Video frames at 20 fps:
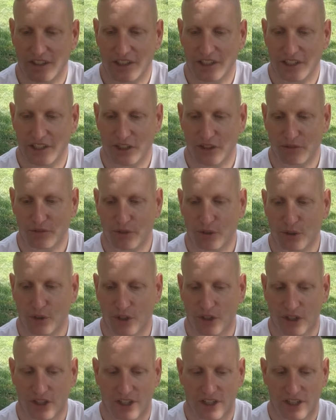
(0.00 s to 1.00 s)
you know,
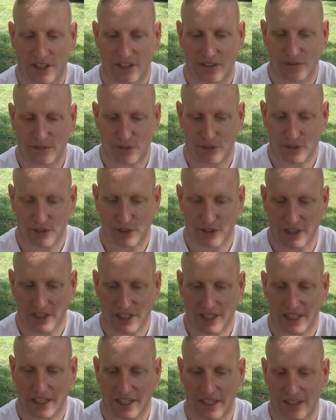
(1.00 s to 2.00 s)
for
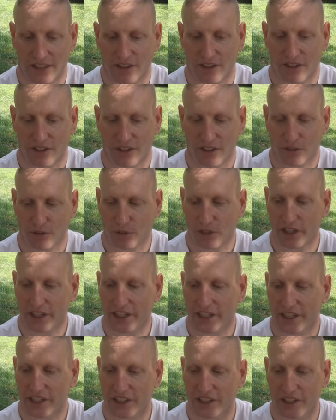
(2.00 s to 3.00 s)
for
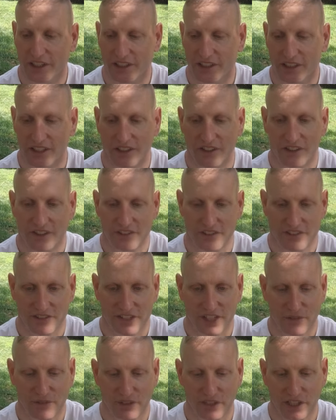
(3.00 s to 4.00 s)
running. And you could tell this is
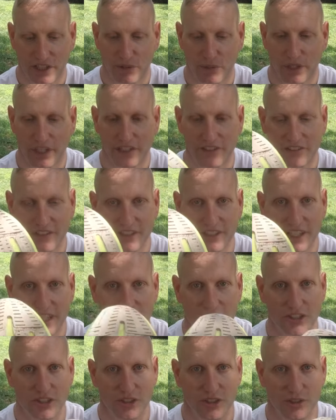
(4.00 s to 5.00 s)
definitely a racing
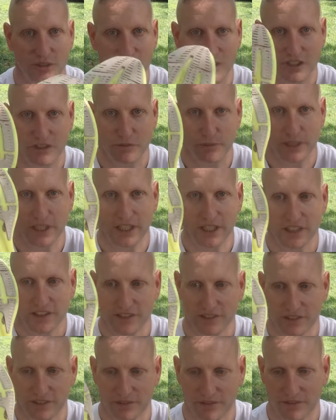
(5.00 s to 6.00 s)
day shoe just
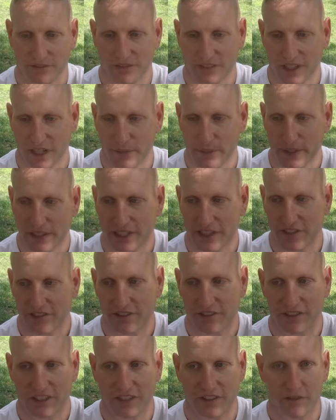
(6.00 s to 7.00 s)
because of, I mean, it's
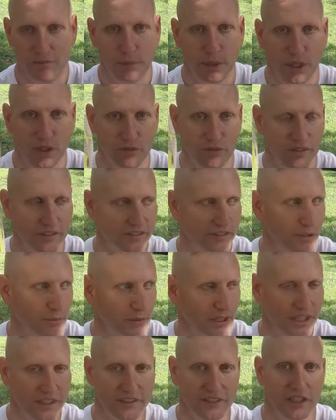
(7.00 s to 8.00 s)
it's built for
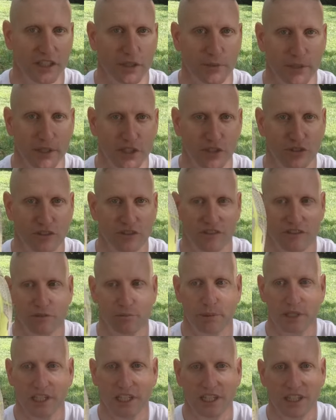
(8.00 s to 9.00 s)
somebody that's going to be doing
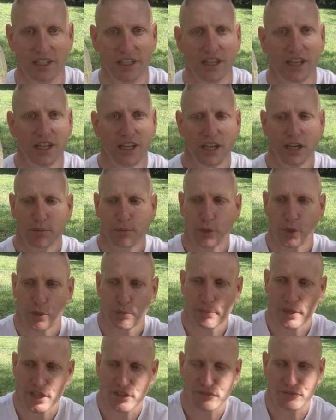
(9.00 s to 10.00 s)
speed, more
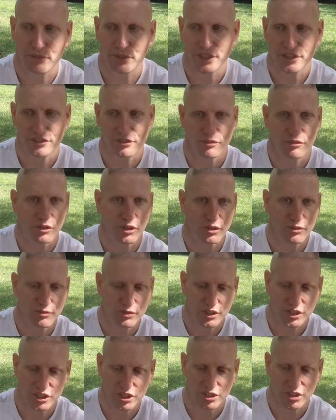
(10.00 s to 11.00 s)
midfoot to
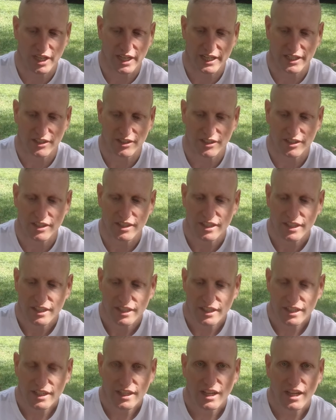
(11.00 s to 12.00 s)
forefoot striker.
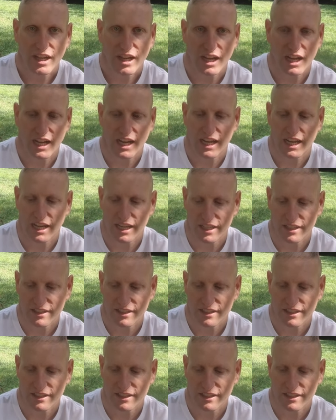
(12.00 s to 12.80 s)
Uh,